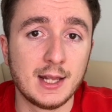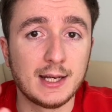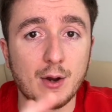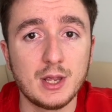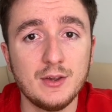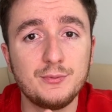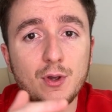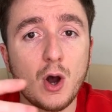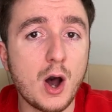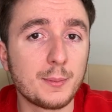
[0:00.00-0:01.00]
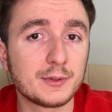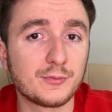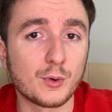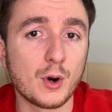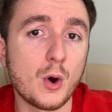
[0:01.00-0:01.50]
Now, if you opt
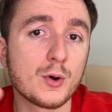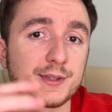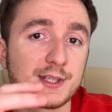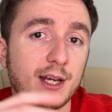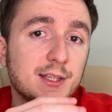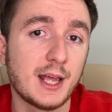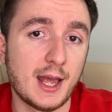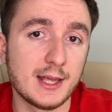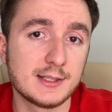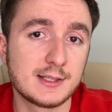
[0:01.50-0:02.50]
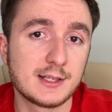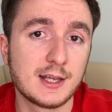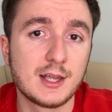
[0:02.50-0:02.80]
for on-site ads,